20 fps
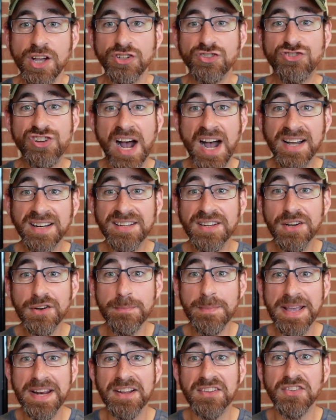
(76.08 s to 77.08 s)
John Deere
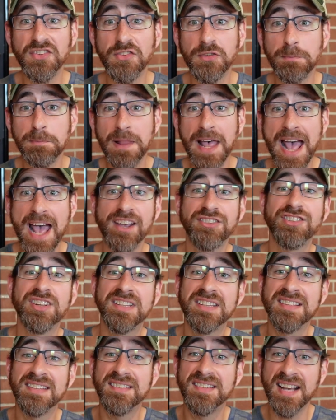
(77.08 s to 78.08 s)
made a splash
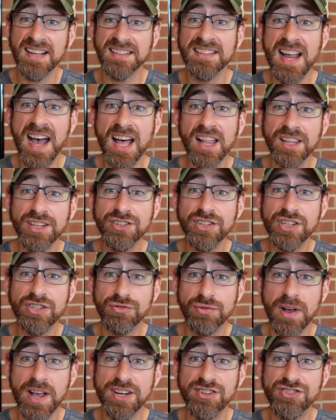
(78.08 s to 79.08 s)
at the technology
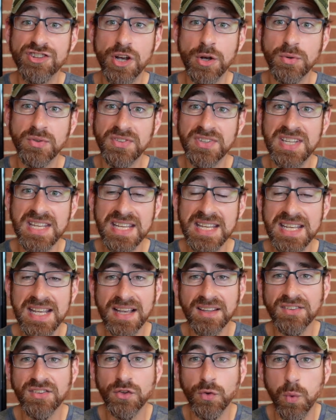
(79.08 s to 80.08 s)
trade show
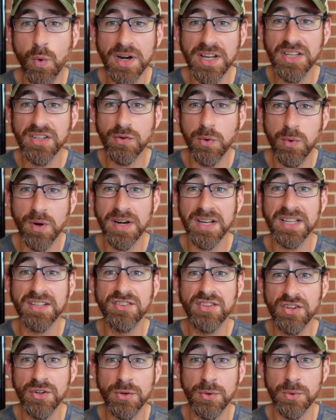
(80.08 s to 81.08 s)
CES
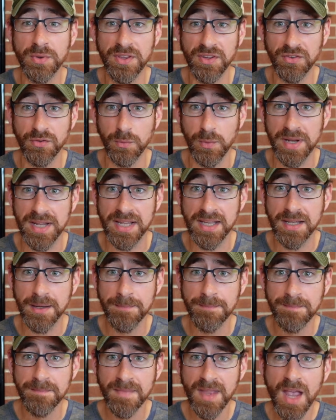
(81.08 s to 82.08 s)
2022 this week
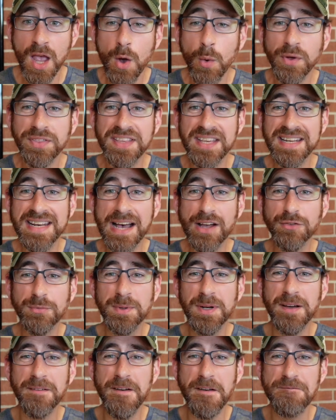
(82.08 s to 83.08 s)
with the
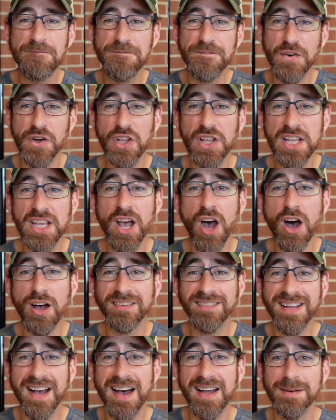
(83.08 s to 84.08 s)
announcement of a fully
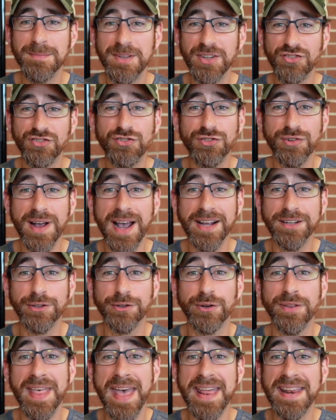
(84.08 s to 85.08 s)
autonomous
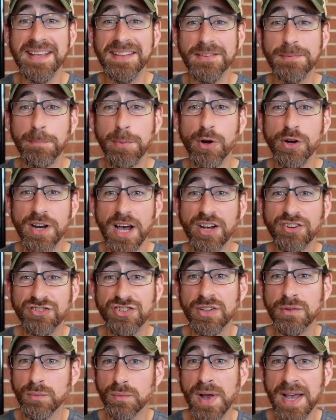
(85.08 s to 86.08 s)
tractor that is
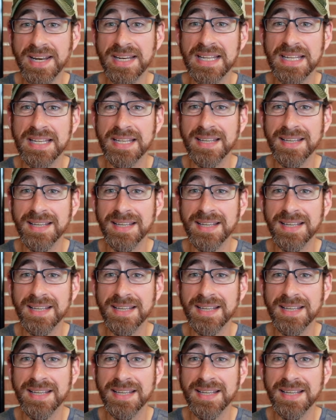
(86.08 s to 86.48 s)
production ready.